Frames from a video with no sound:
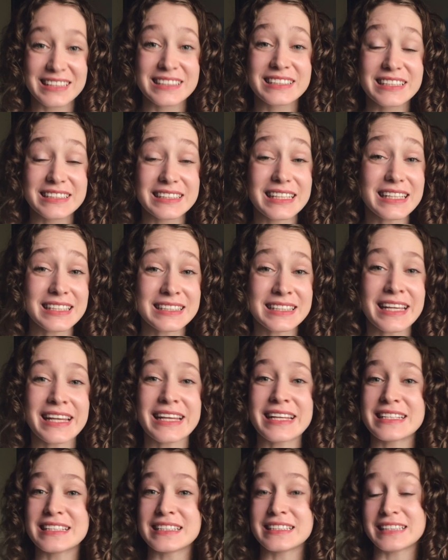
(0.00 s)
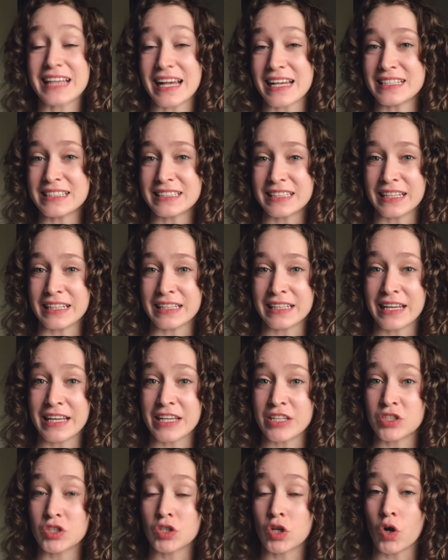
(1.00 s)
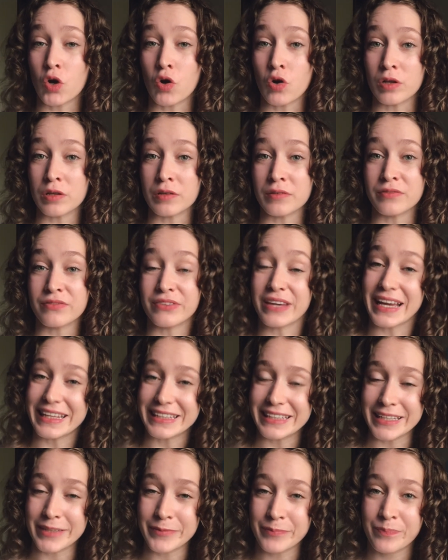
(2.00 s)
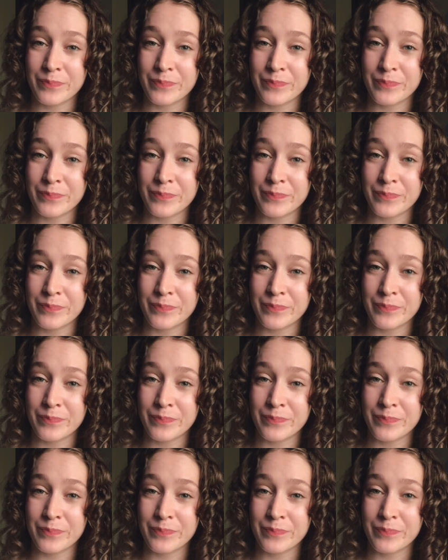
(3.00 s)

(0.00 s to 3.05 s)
Disease in Sanskrit is called Vyadi.